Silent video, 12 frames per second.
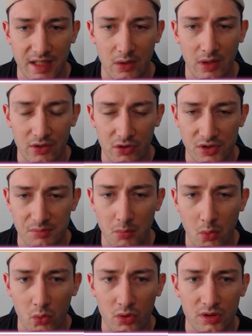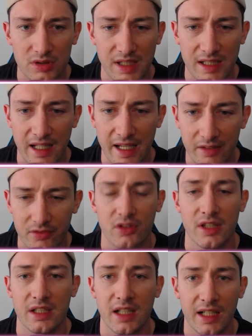now, and there's more than ever
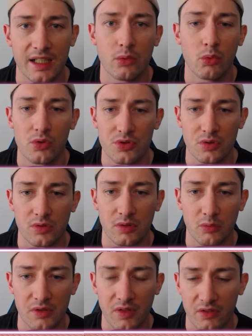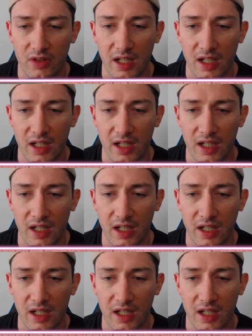in any Warzone we've ever